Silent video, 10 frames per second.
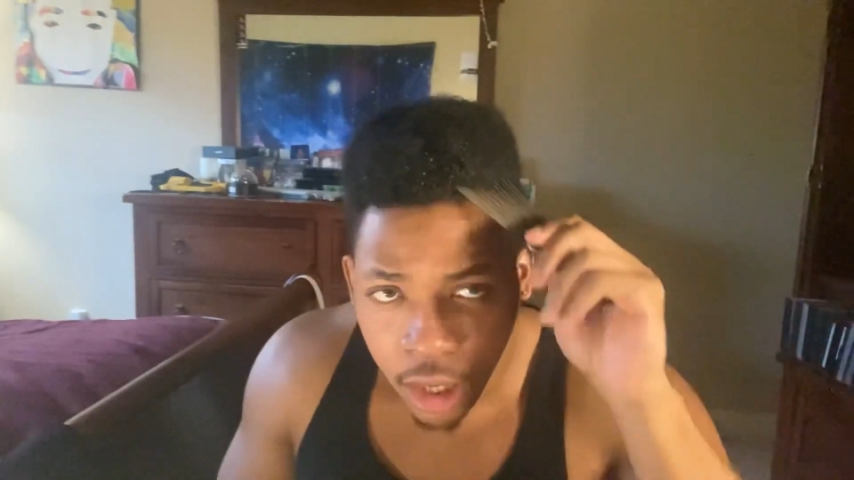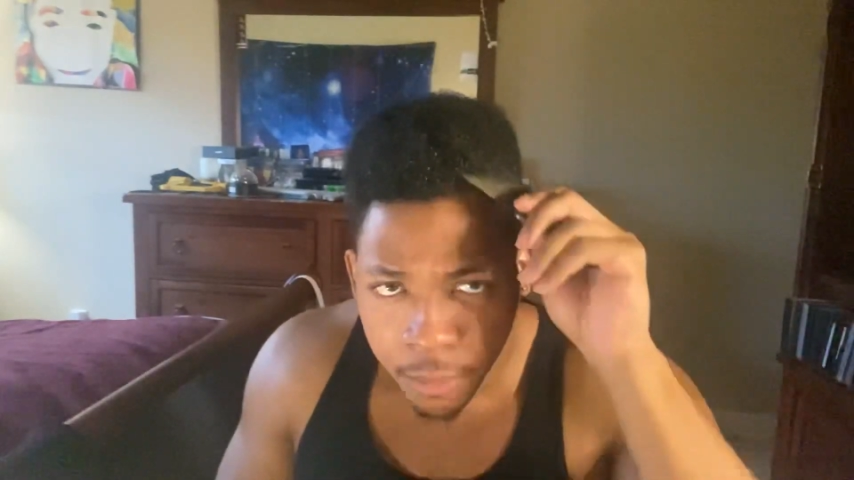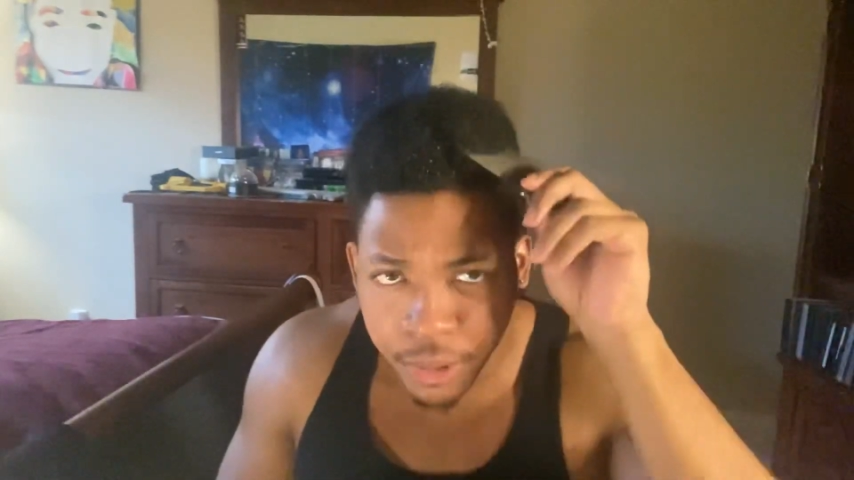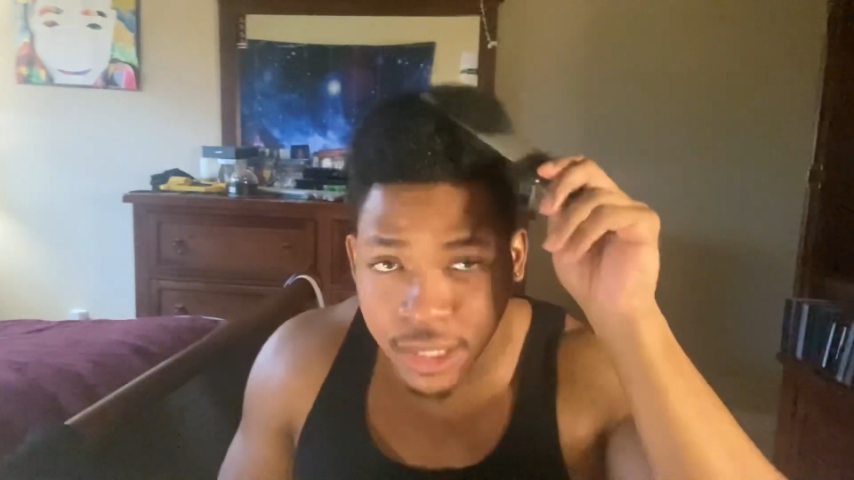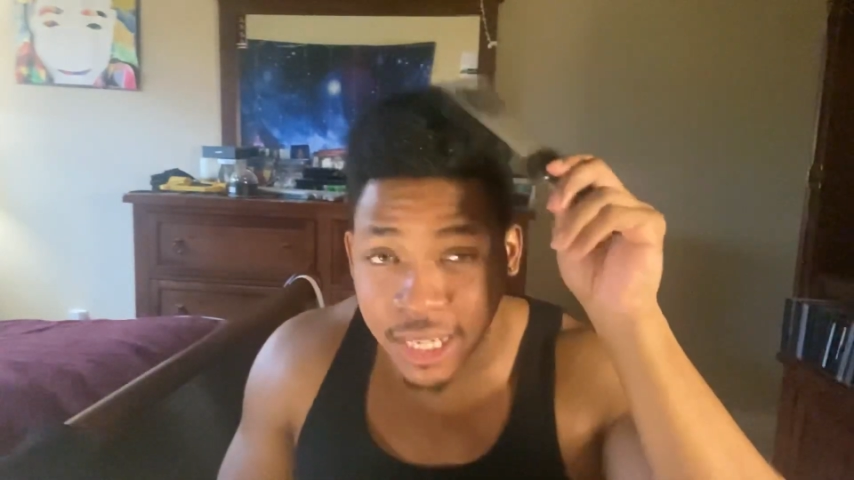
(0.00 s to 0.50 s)

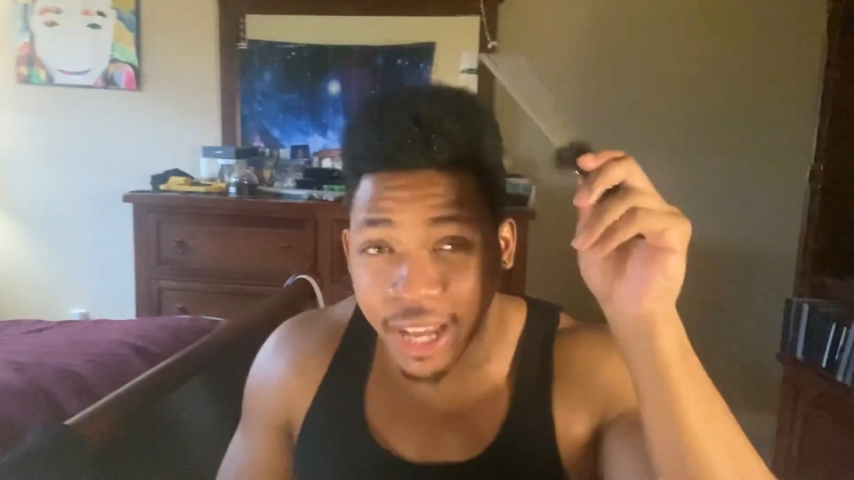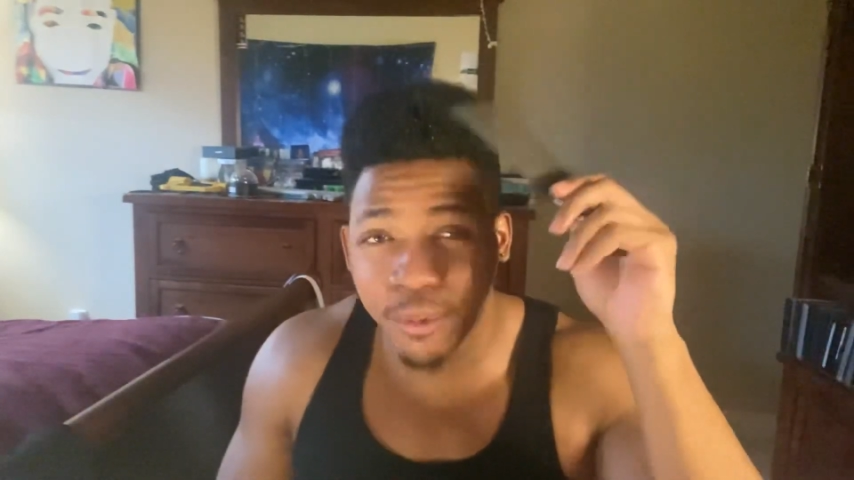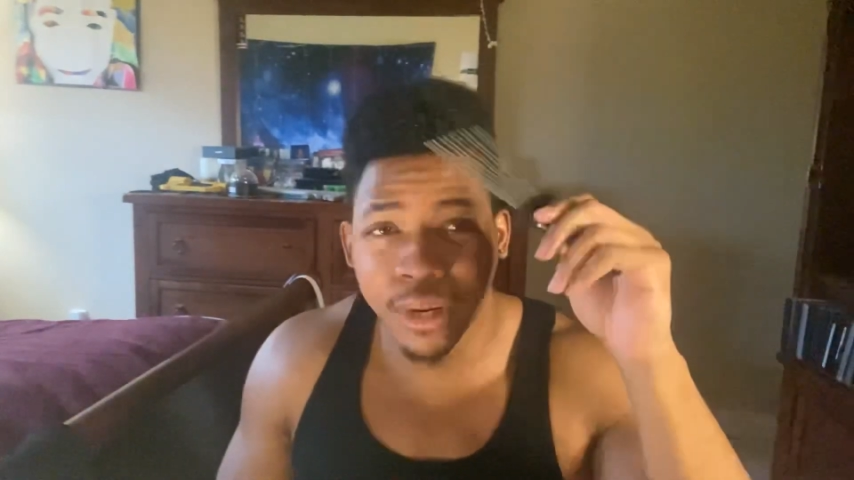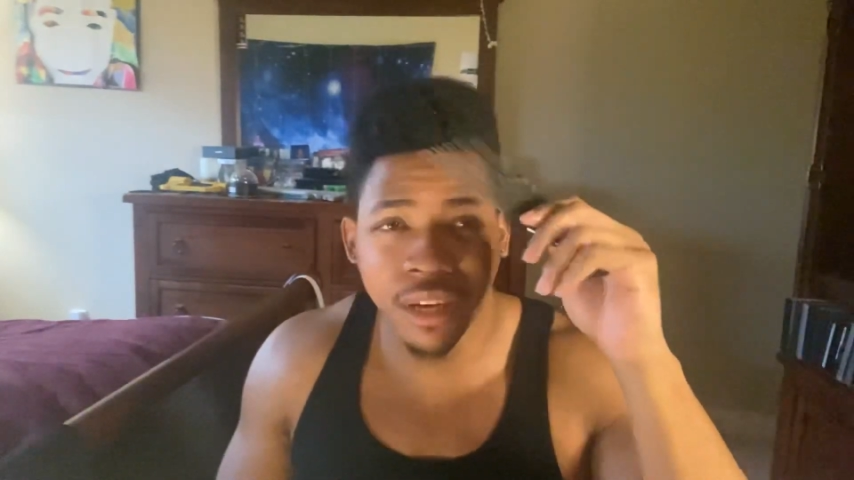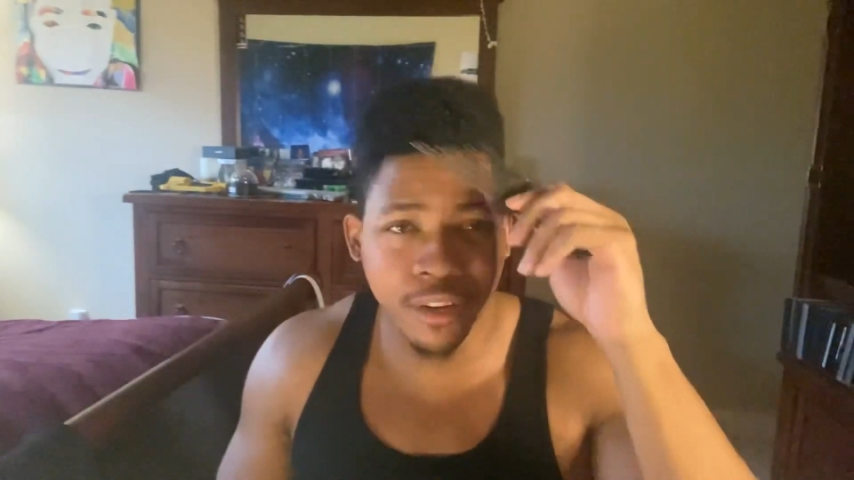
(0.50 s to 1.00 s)
because I don't
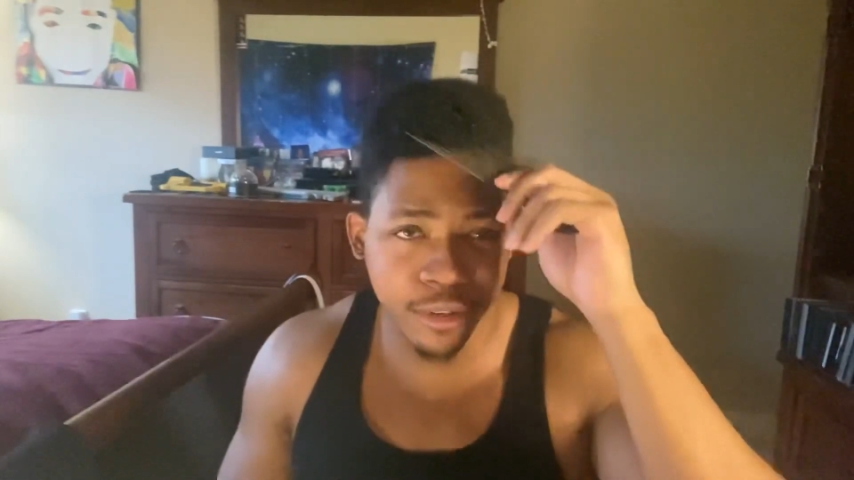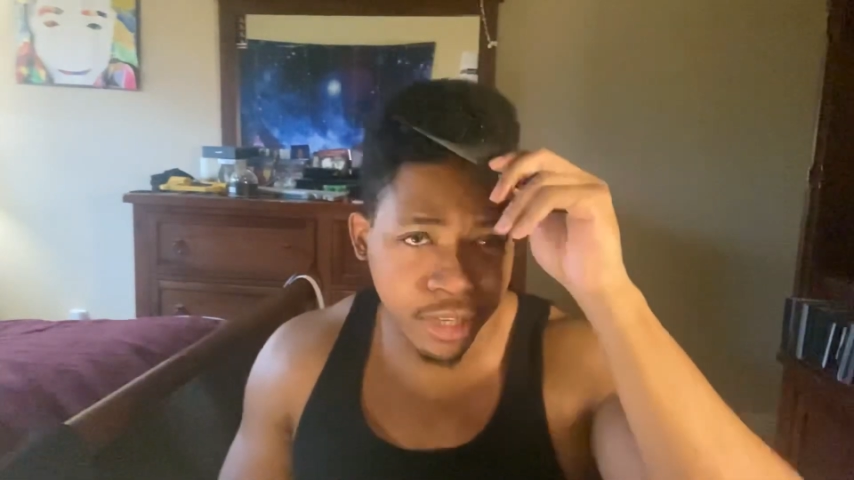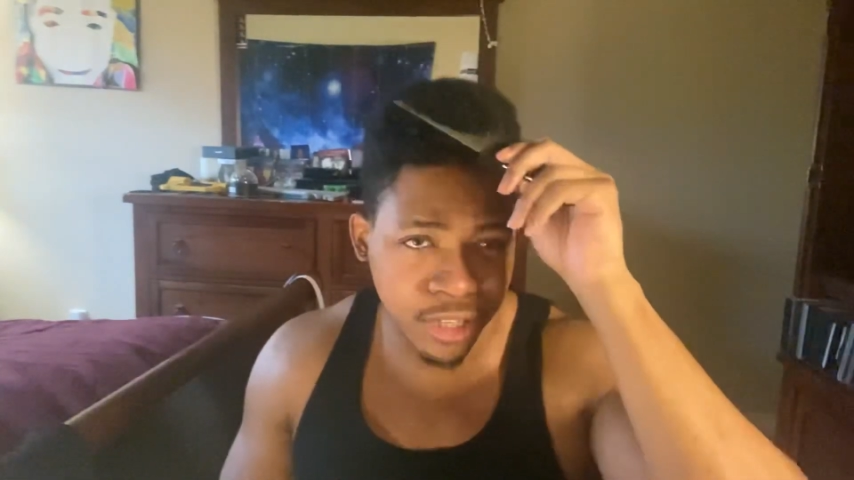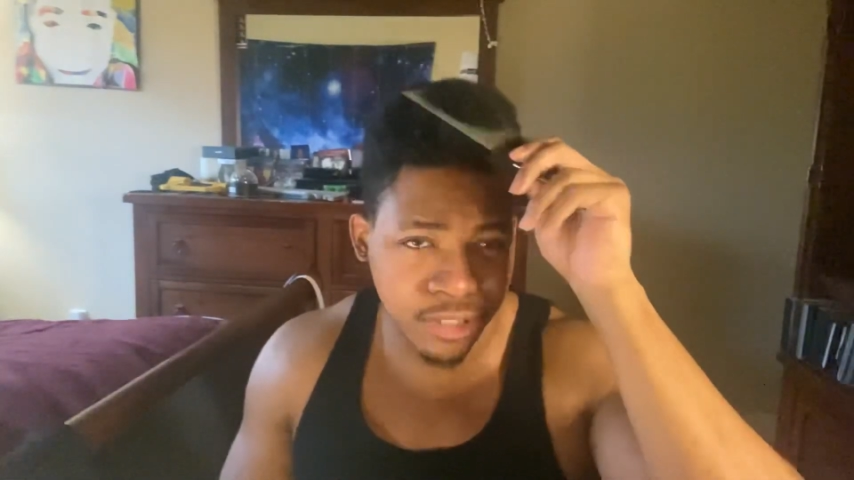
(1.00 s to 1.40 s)
want to hear any